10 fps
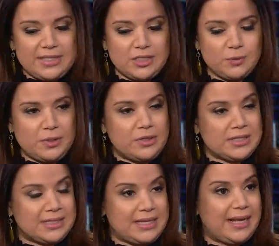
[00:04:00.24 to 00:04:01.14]
about his
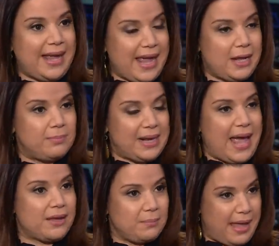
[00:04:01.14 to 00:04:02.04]
experiences as a gay
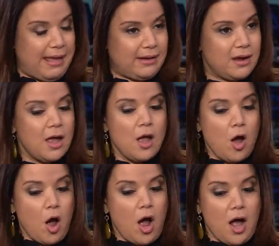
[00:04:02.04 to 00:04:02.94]
black man
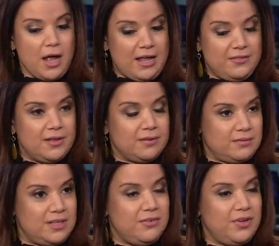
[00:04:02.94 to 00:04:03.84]
in
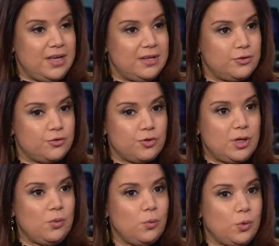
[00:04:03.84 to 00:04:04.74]
the TV
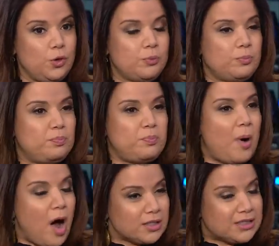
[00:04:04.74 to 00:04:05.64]
industry could
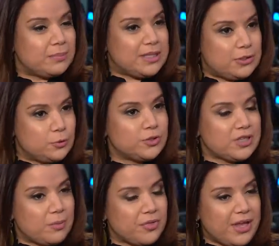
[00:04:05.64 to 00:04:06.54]
possibly do
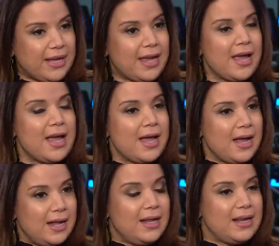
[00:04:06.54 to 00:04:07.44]
something
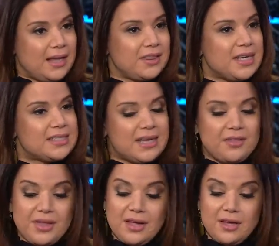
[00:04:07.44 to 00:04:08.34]
like this. And
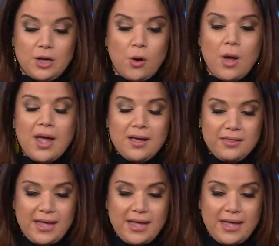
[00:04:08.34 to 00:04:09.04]
I think, you know,